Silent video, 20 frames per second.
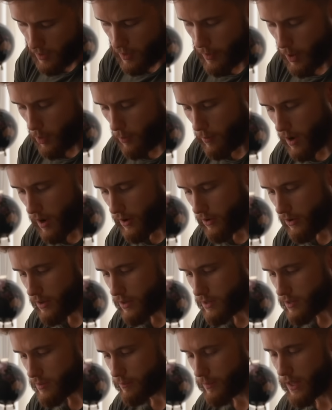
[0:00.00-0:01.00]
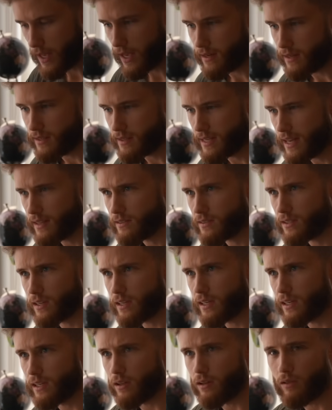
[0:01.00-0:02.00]
about moderate, and
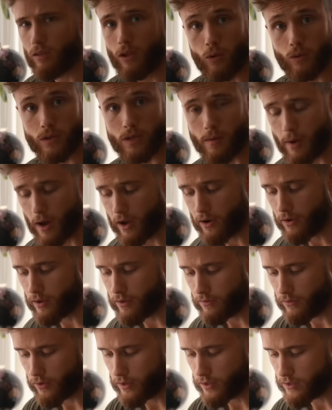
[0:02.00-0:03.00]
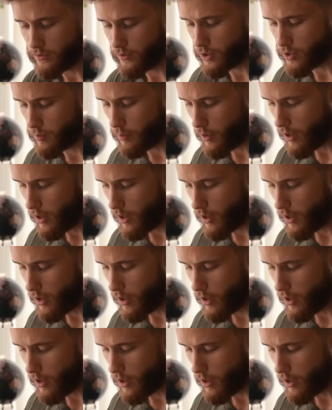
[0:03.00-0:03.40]
intensity low to moderate for this first